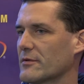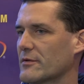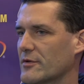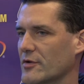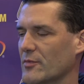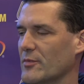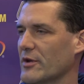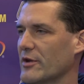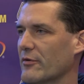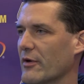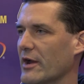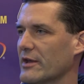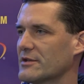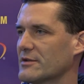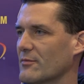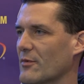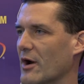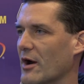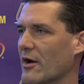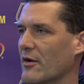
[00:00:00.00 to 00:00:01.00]
could be great
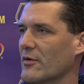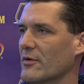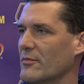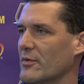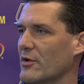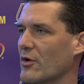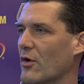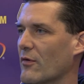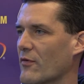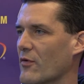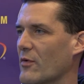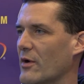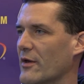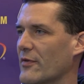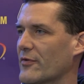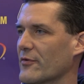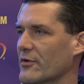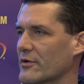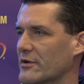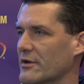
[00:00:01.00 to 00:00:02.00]
tomorrow and be over
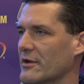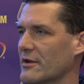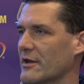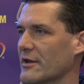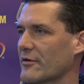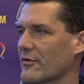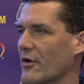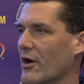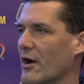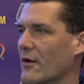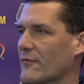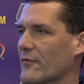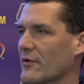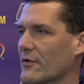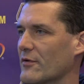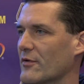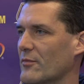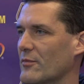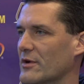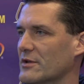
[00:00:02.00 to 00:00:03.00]
with, or it could linger on for a
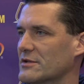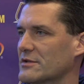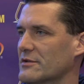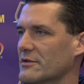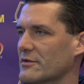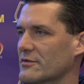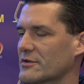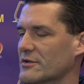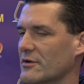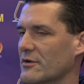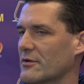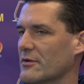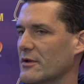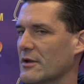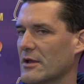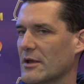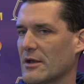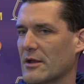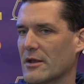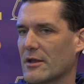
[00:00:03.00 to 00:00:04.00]
little bit still. So
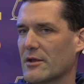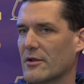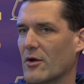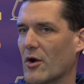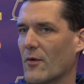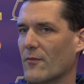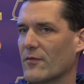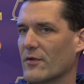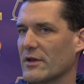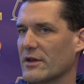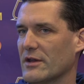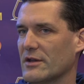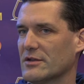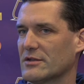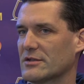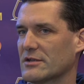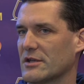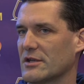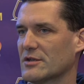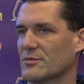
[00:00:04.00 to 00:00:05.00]
hopefully
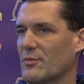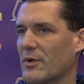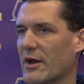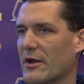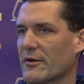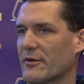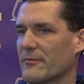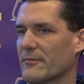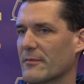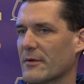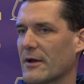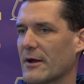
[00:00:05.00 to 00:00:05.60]
he's better.